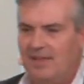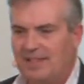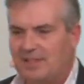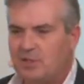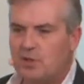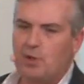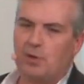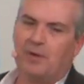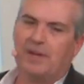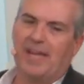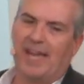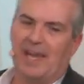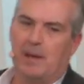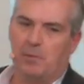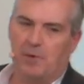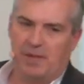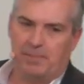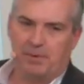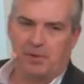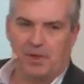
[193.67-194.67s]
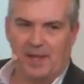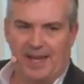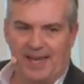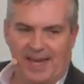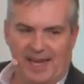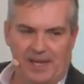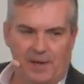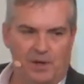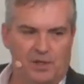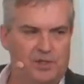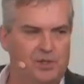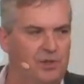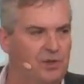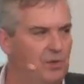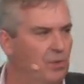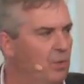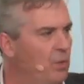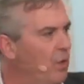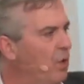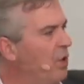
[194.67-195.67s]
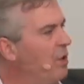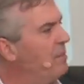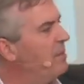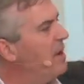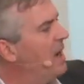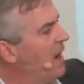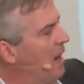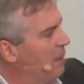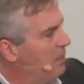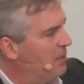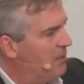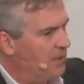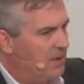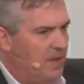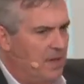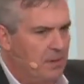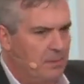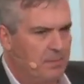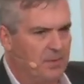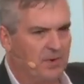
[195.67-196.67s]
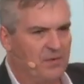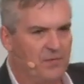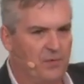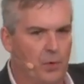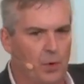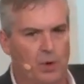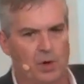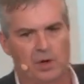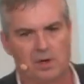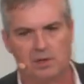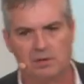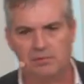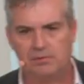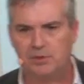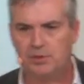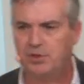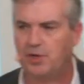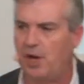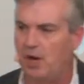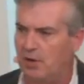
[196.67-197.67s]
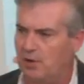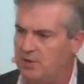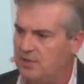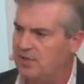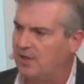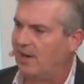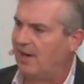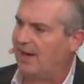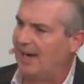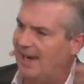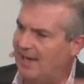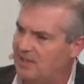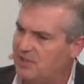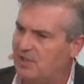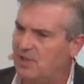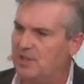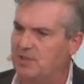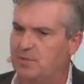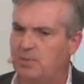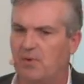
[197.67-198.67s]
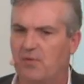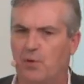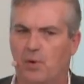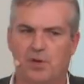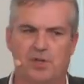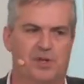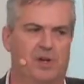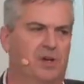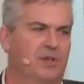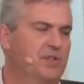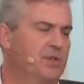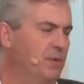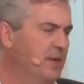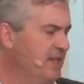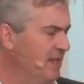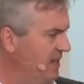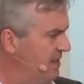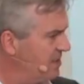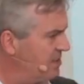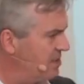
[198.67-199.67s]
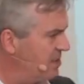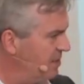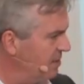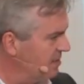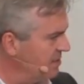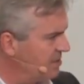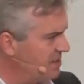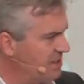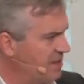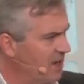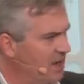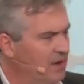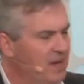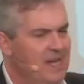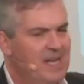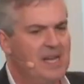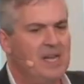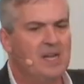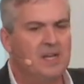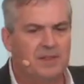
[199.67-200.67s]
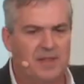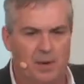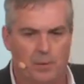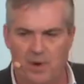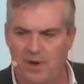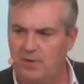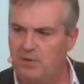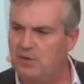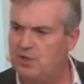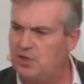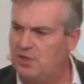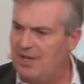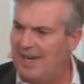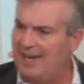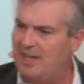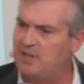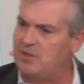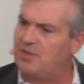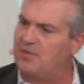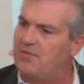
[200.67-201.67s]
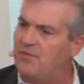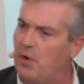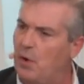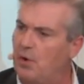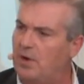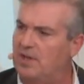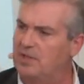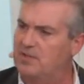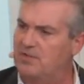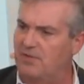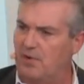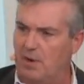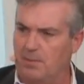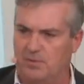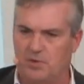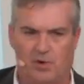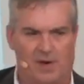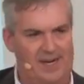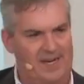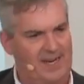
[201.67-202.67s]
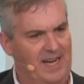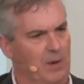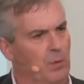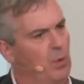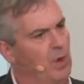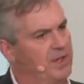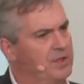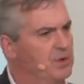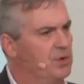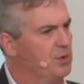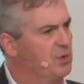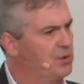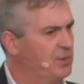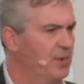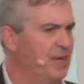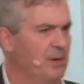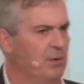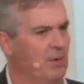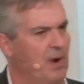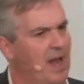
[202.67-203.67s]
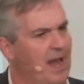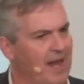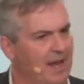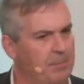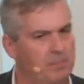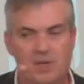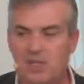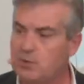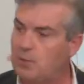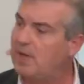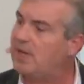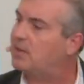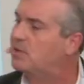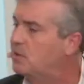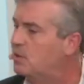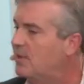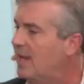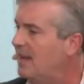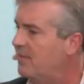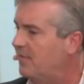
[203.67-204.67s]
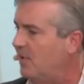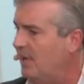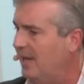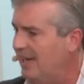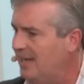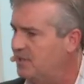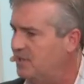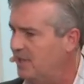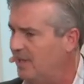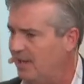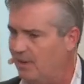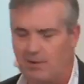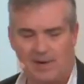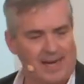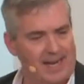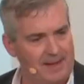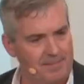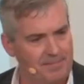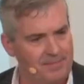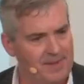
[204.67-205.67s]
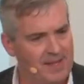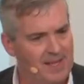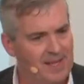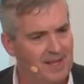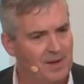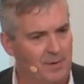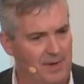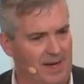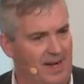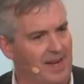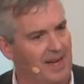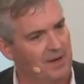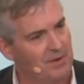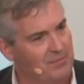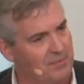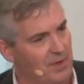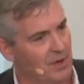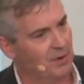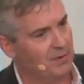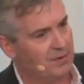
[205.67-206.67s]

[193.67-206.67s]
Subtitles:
little game we play to warm up before shows, that our cast does before shows, that we teach students to go, that we change the focus from trying to get one, two, three right, because we could do that very easily, right? We kind of, you know,